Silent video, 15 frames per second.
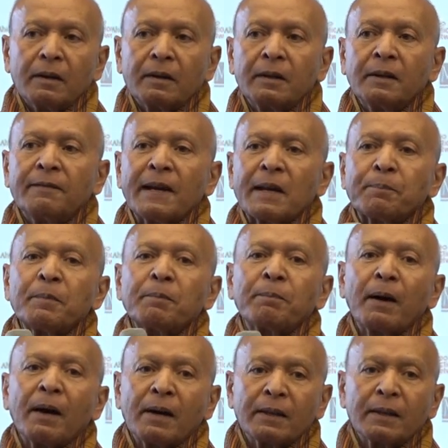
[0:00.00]
development
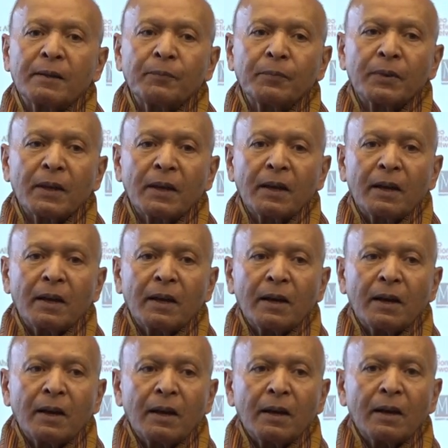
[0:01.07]
path
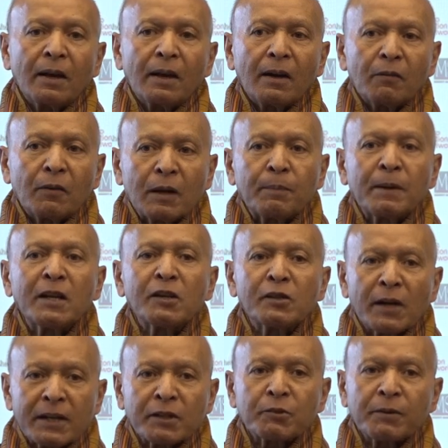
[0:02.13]
will be
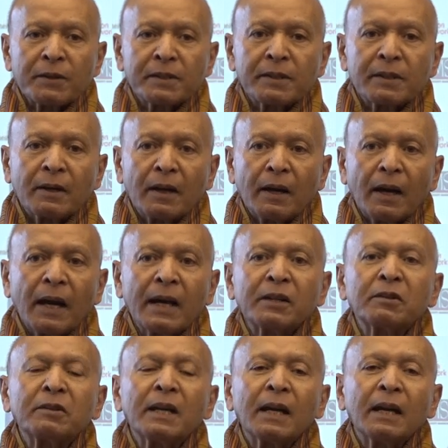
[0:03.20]
disastrous. And
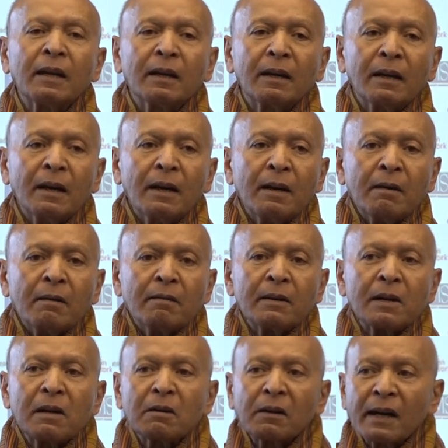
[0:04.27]
today, when
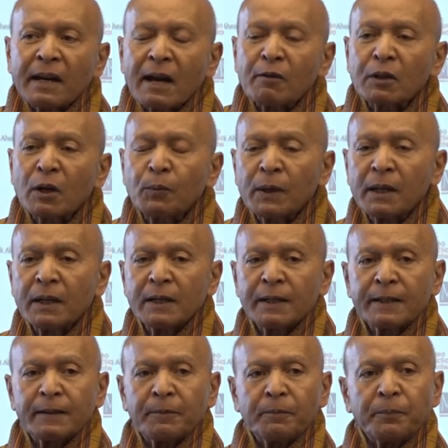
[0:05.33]
you look around the
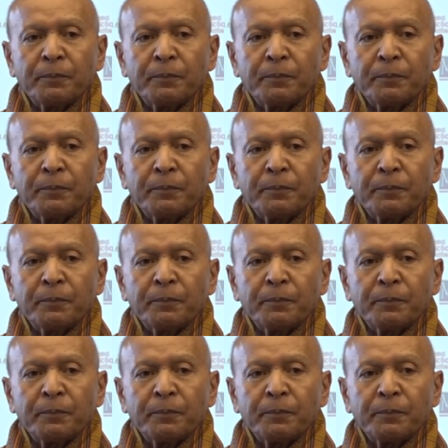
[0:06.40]
world,